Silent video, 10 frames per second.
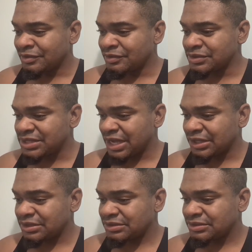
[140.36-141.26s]
Who's
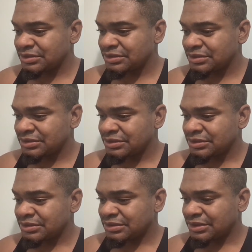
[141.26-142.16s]
that?
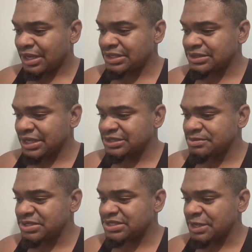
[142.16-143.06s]
That is, that is
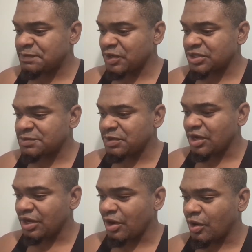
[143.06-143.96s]
Mister
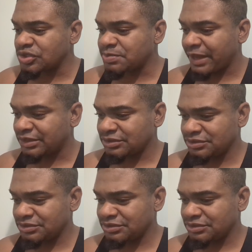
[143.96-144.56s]
Speaker of the House, man.